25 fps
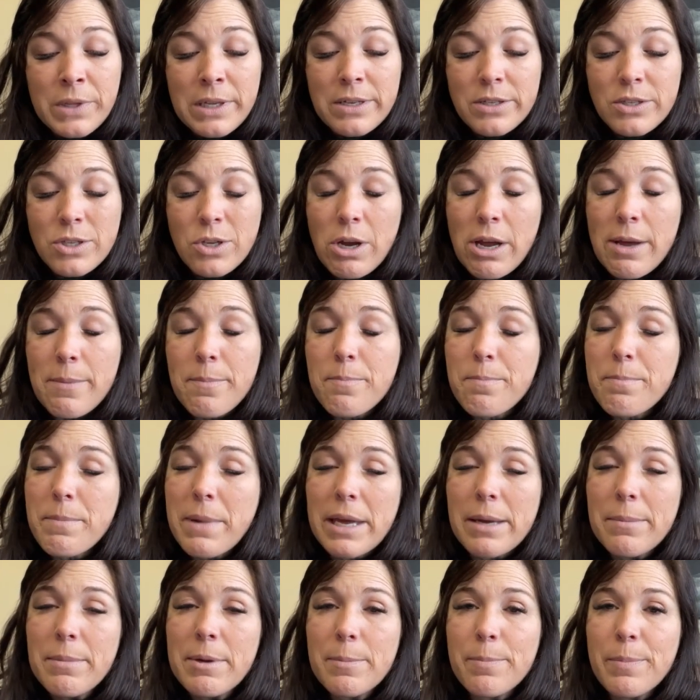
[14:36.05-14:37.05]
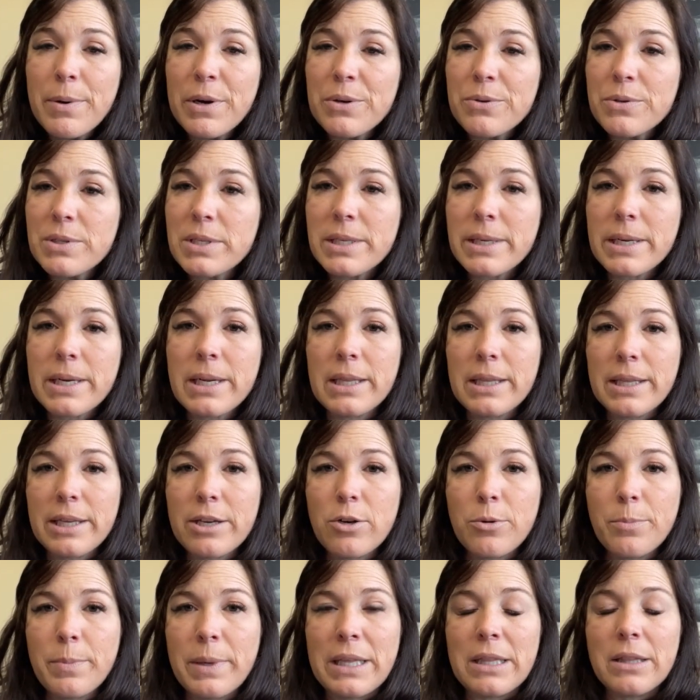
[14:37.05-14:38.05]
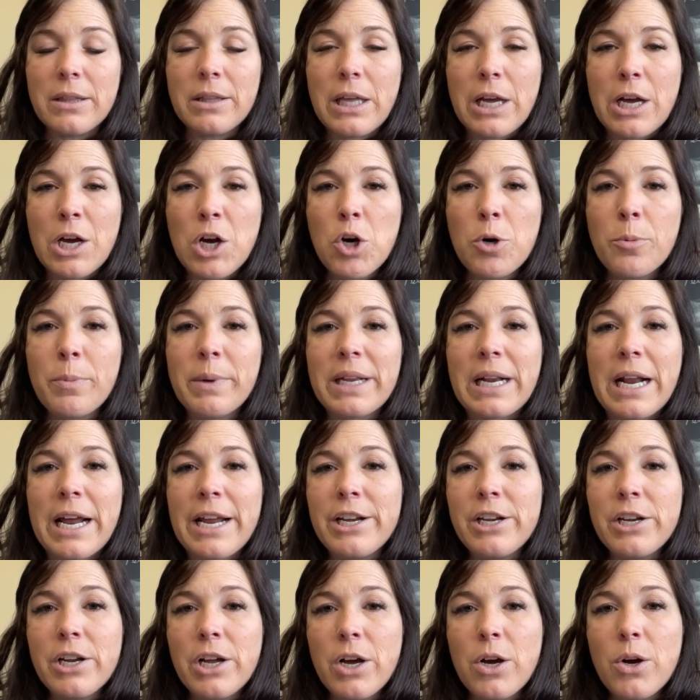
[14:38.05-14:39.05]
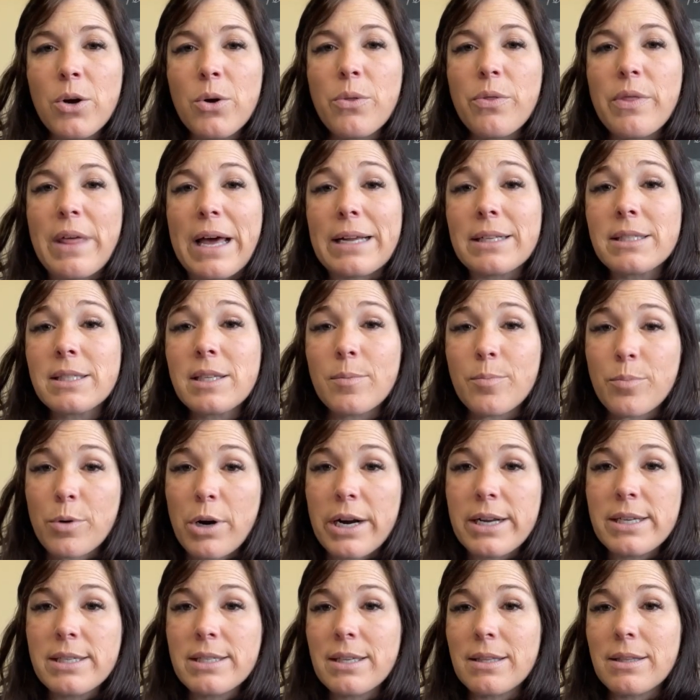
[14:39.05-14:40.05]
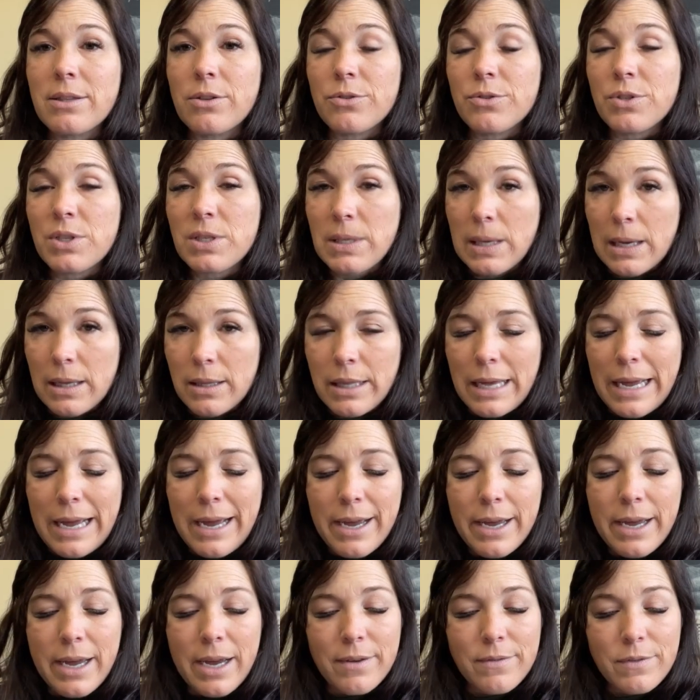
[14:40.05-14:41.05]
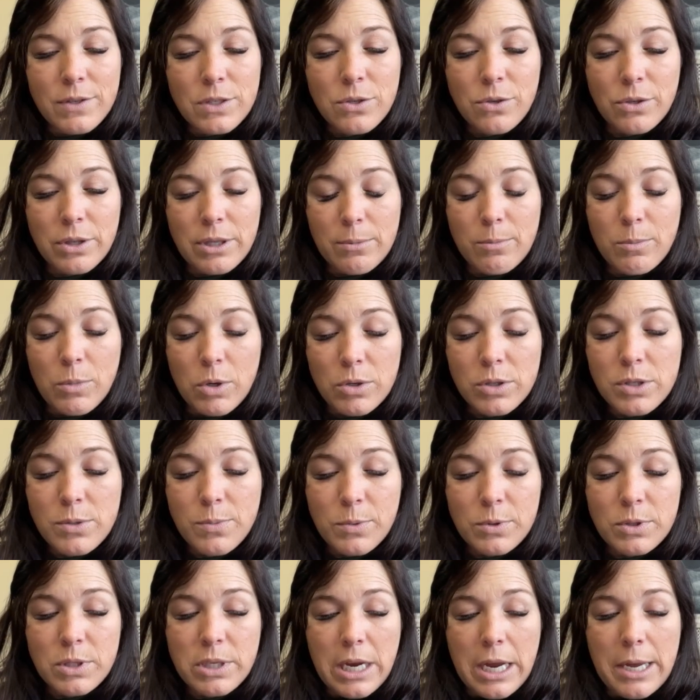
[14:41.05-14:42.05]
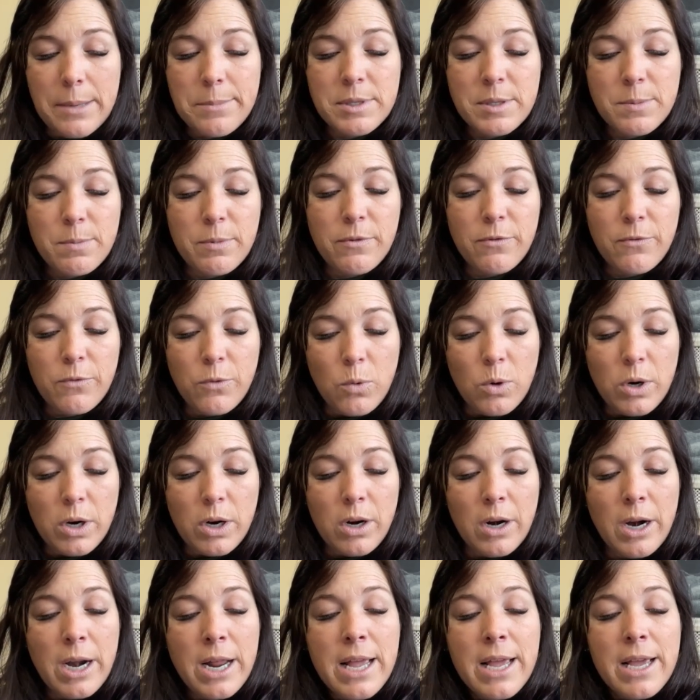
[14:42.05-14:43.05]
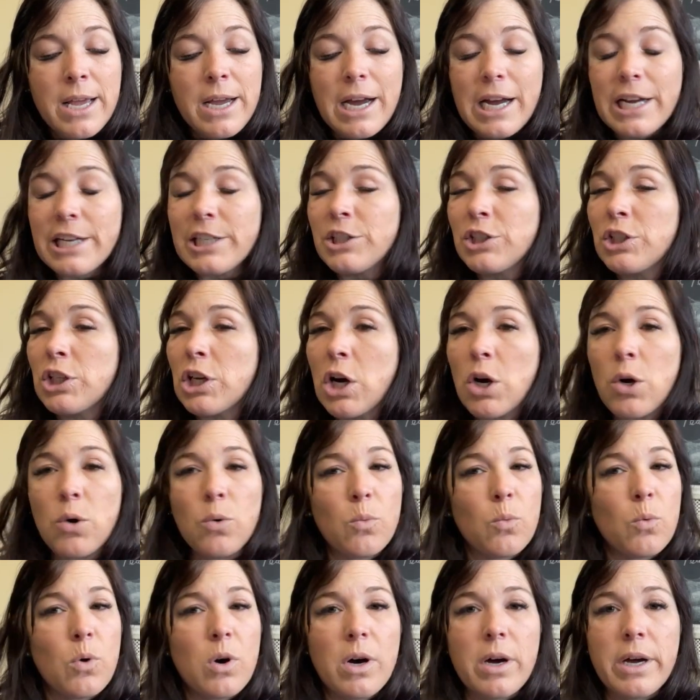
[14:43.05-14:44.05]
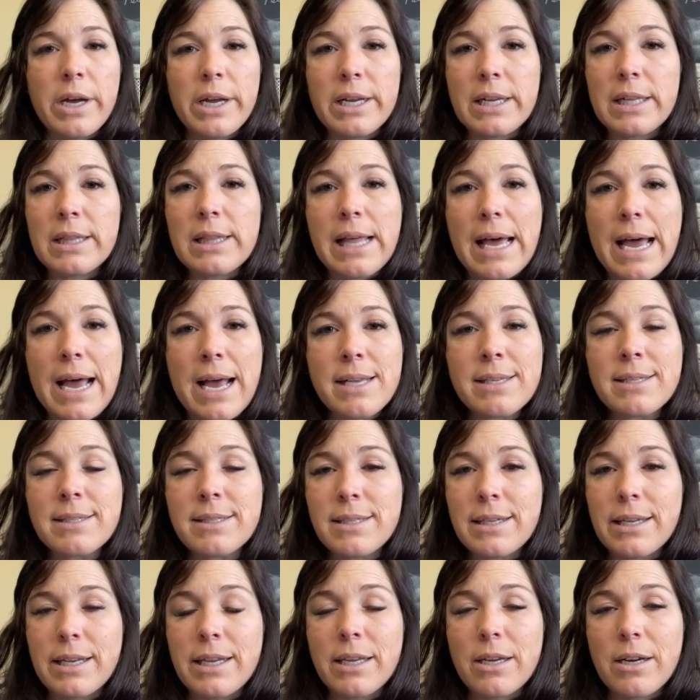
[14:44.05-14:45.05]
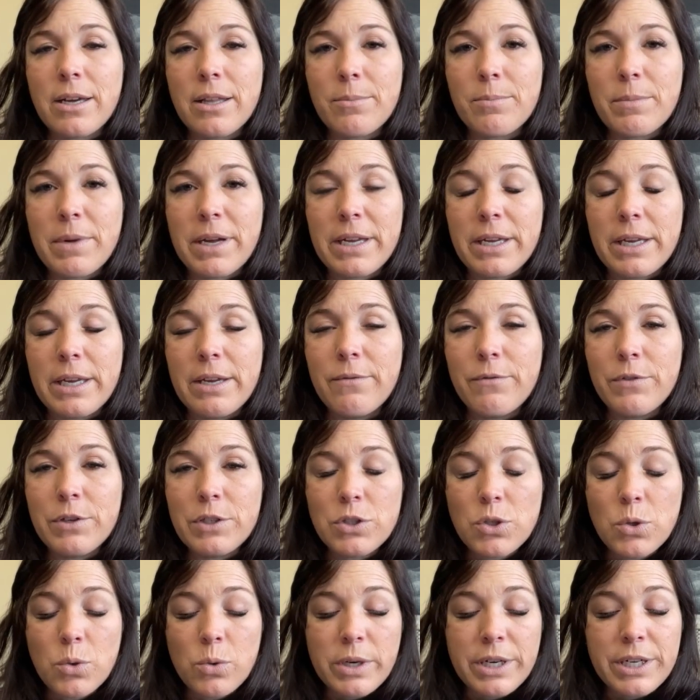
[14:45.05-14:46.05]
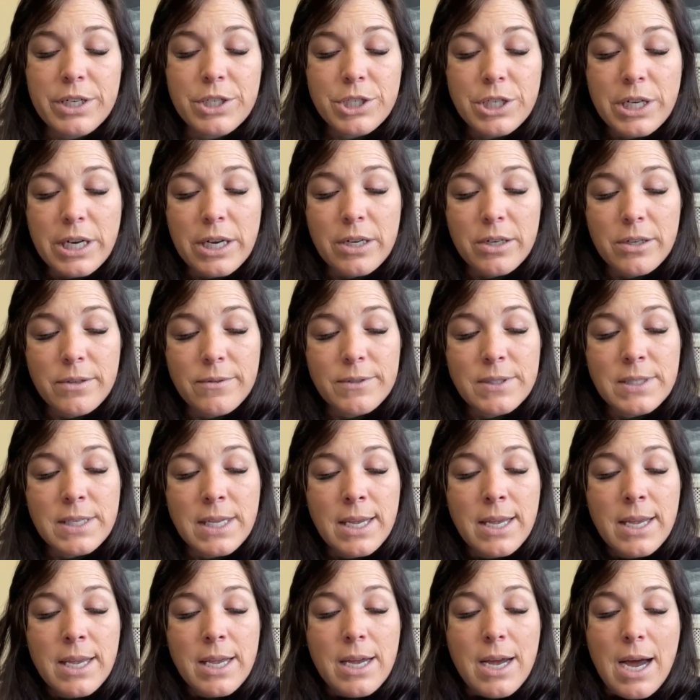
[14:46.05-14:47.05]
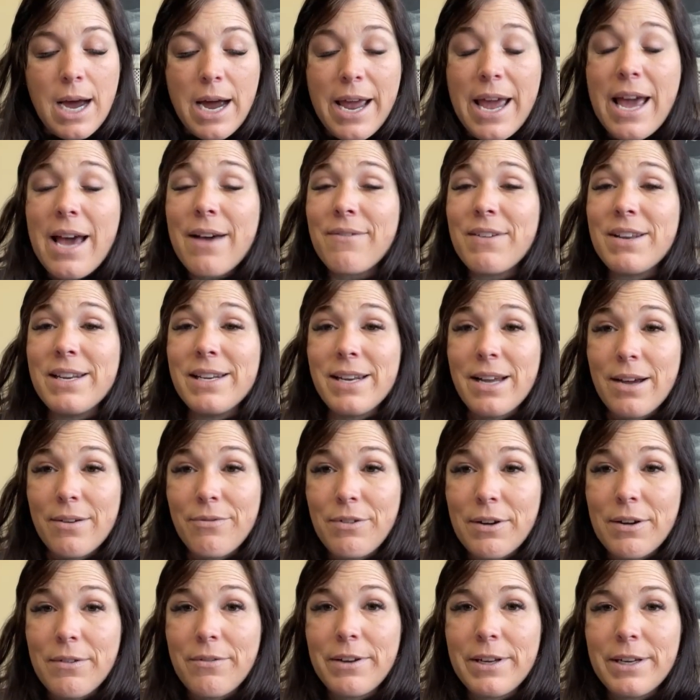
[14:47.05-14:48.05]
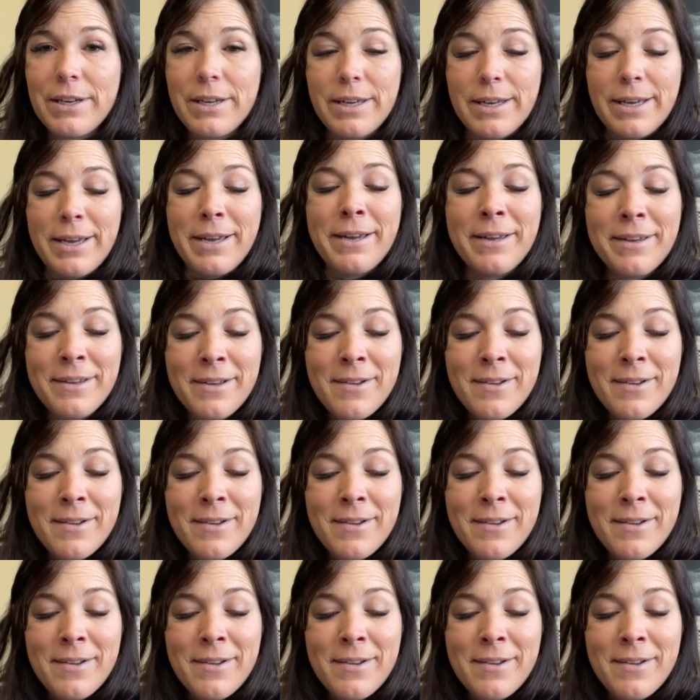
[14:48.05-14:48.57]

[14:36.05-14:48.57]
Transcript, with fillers: So I maybe posted a little bit low, but I know that's the price that they'll sell at. I've sold them multiple times before. I don't want glass sitting on my inventory shelves. I have enough of it.